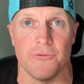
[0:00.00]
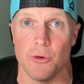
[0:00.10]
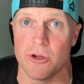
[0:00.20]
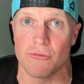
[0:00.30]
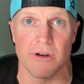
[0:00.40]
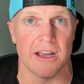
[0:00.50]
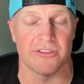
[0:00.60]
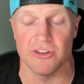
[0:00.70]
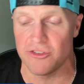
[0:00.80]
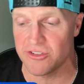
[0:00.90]
You can
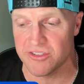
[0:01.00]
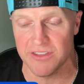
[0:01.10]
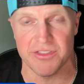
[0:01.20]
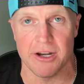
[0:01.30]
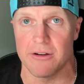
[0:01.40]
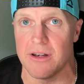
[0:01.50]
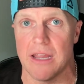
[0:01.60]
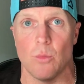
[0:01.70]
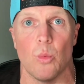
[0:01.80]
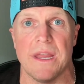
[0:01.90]
rest and just sit there
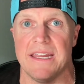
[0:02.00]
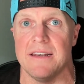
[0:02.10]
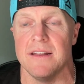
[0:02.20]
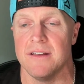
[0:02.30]
and wait.